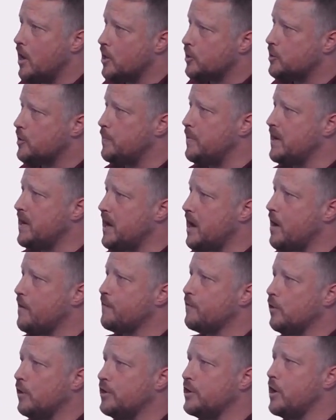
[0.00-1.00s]
So be
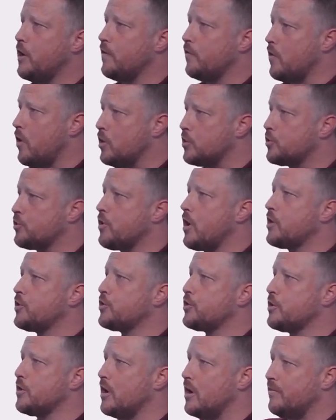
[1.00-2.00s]
careful on the overall
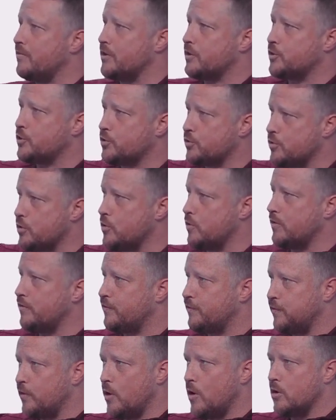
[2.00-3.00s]
structure of the true and
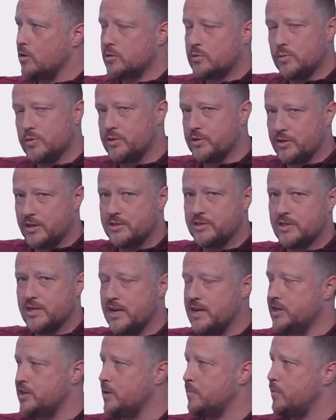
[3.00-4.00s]
false, which that's the
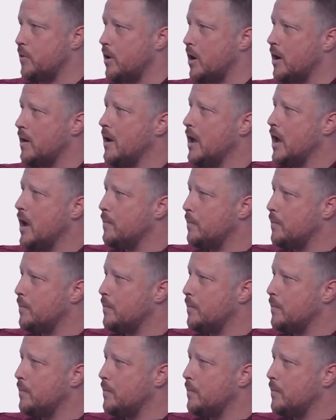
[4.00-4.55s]
easy part,